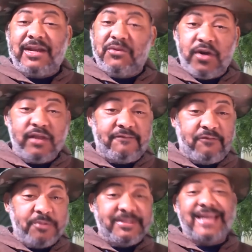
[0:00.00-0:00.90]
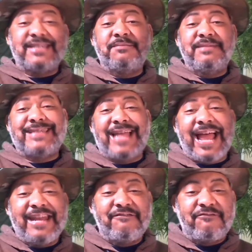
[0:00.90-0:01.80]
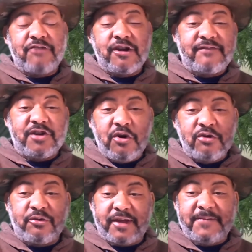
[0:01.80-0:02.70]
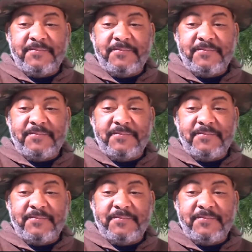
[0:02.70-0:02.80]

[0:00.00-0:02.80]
And one of the forms has to be signed in front of a notary.